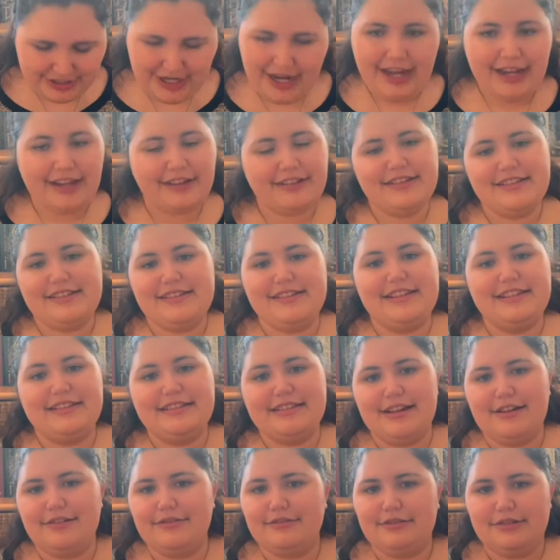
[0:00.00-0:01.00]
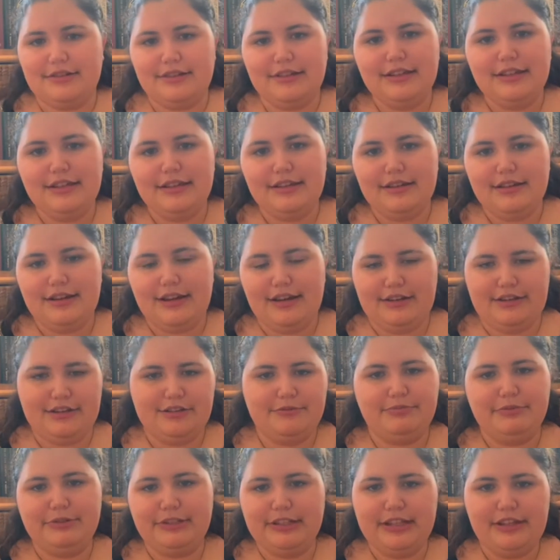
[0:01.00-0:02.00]
I honestly doubt I
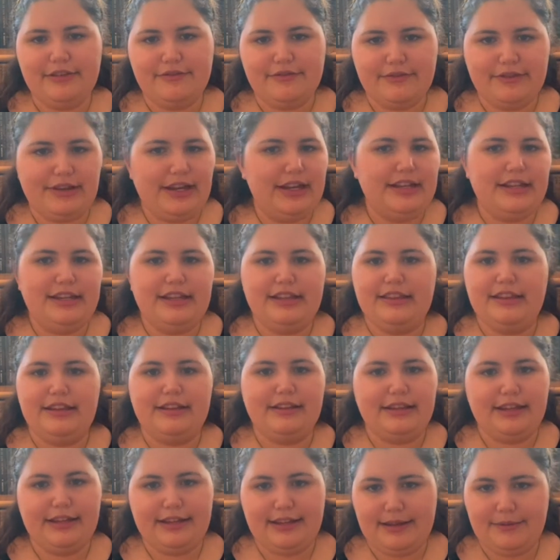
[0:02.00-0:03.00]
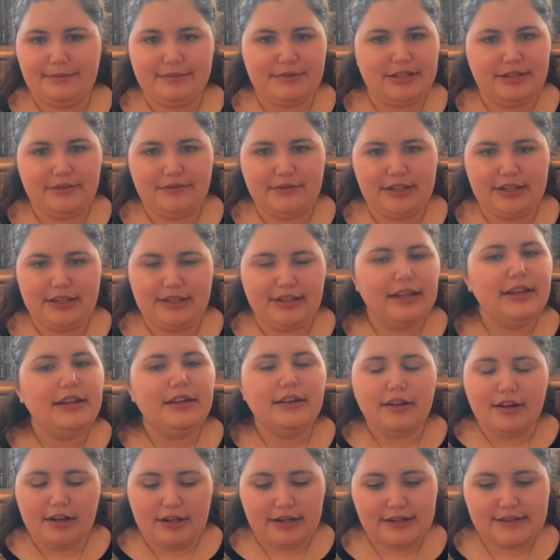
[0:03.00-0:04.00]
could believe anything like MTV.
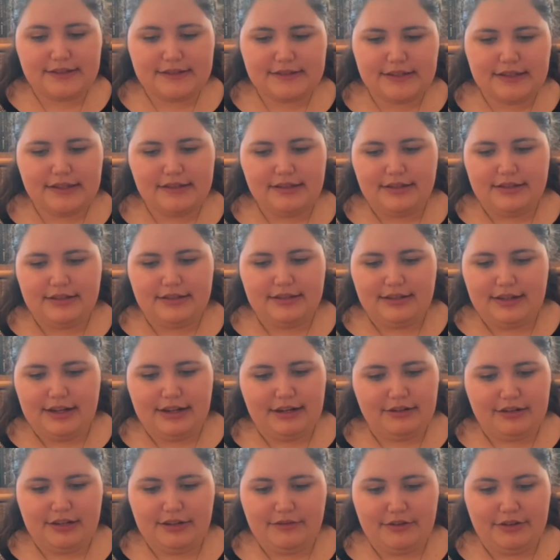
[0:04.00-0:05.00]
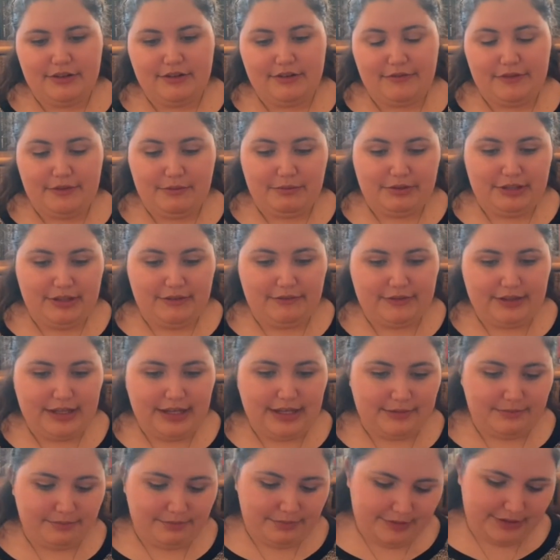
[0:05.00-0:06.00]
Honestly, I don't even know if I believe
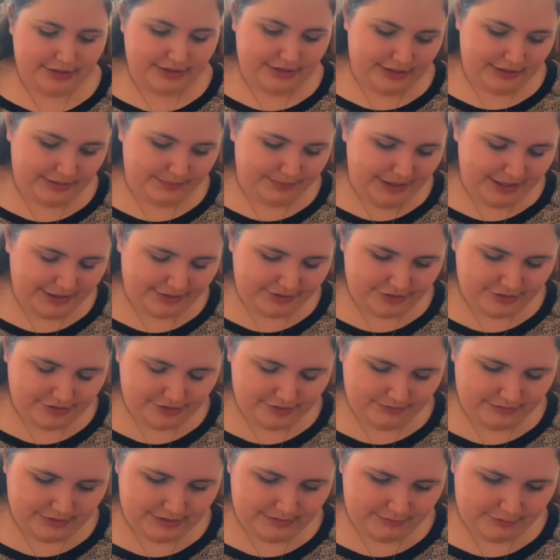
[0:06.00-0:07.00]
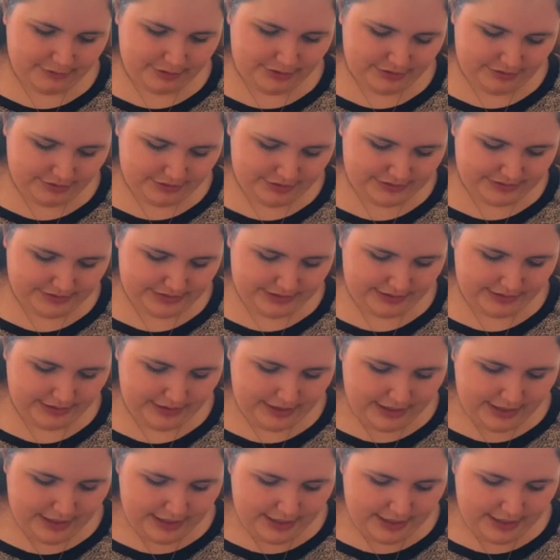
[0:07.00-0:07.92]
that. But in the back, there's someone more interesting.